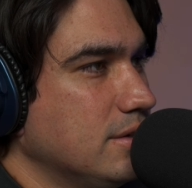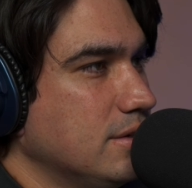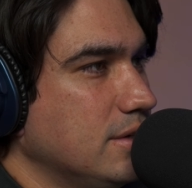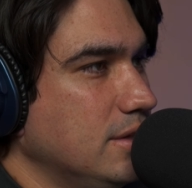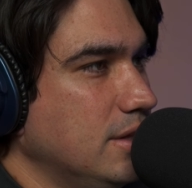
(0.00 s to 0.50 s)

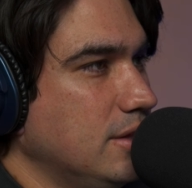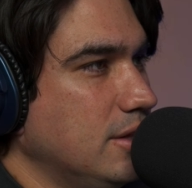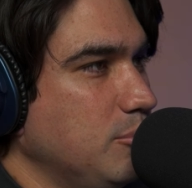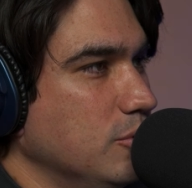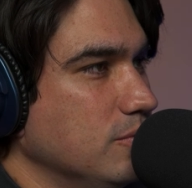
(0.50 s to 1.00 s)
And then they
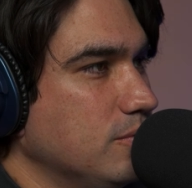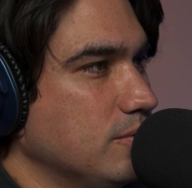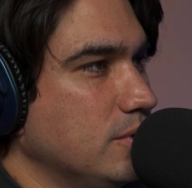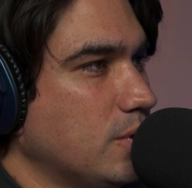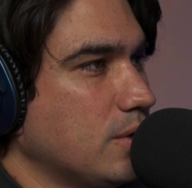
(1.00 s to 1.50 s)
move.
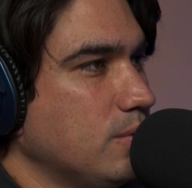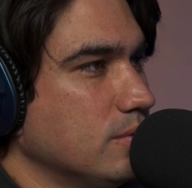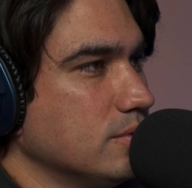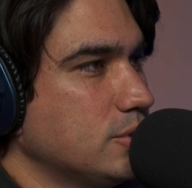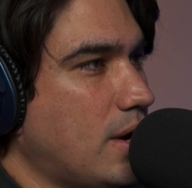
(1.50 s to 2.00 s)
Okay, cool.
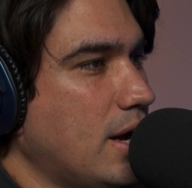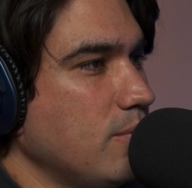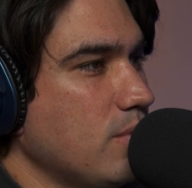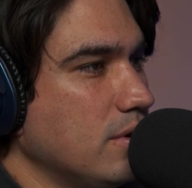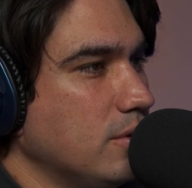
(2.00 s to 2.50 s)
So I
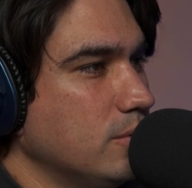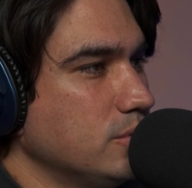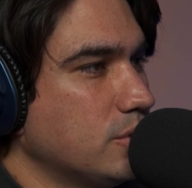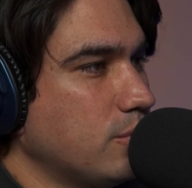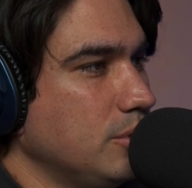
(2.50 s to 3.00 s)
want
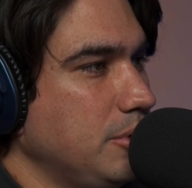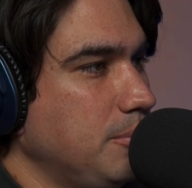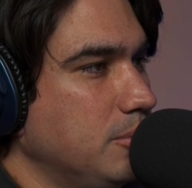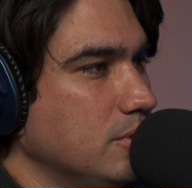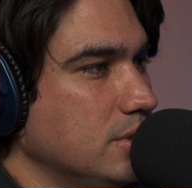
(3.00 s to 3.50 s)
those three
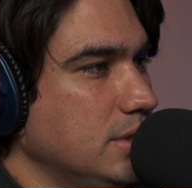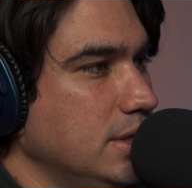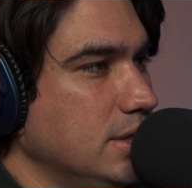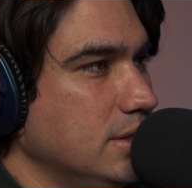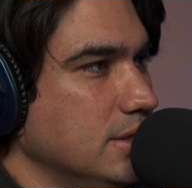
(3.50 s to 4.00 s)
people
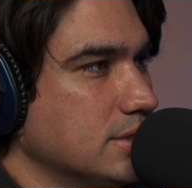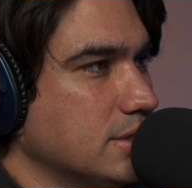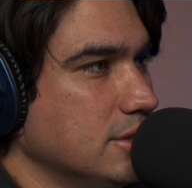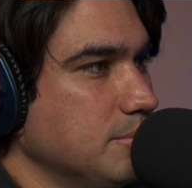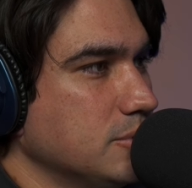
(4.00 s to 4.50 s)
in this
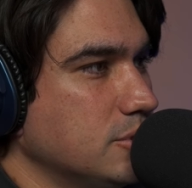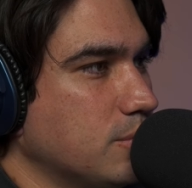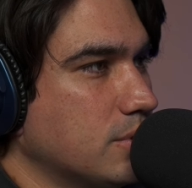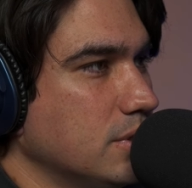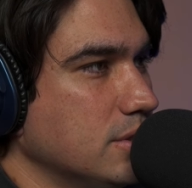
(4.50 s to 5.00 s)
clip. So we're
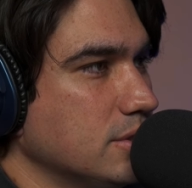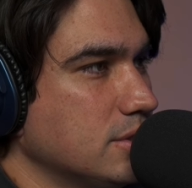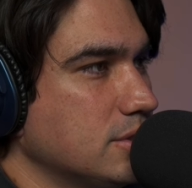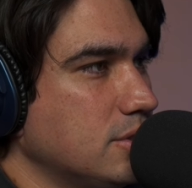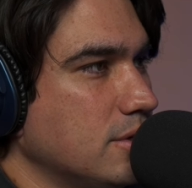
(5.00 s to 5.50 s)
gonna hit
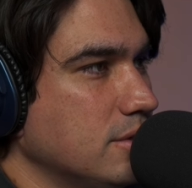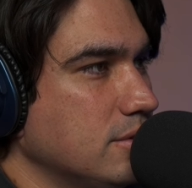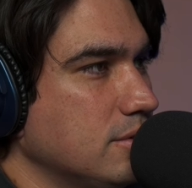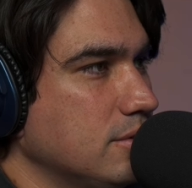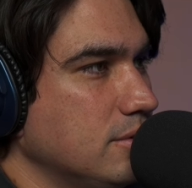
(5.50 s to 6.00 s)
start
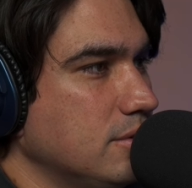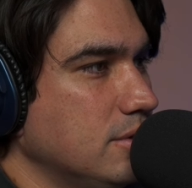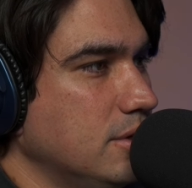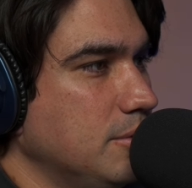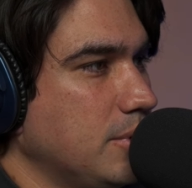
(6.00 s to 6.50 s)

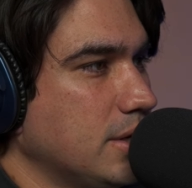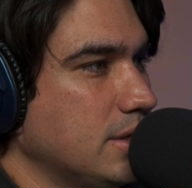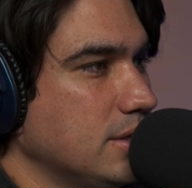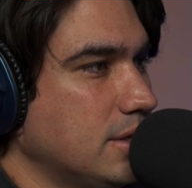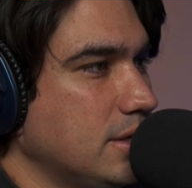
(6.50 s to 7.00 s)
by
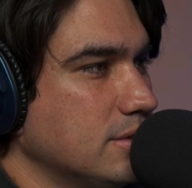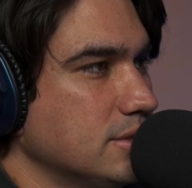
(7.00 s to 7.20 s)
clicking on